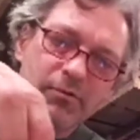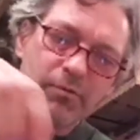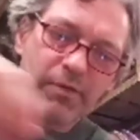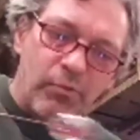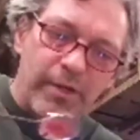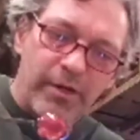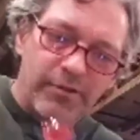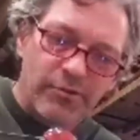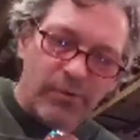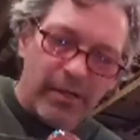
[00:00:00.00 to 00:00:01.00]
whatever
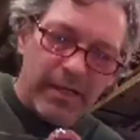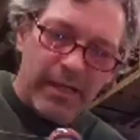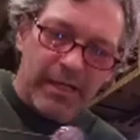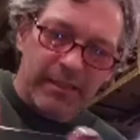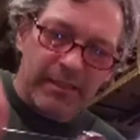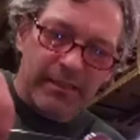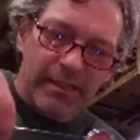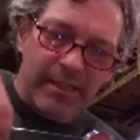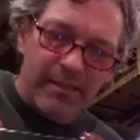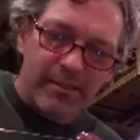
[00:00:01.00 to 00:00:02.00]
weird's going on on the
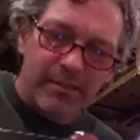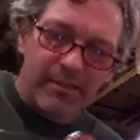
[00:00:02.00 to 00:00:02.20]
end,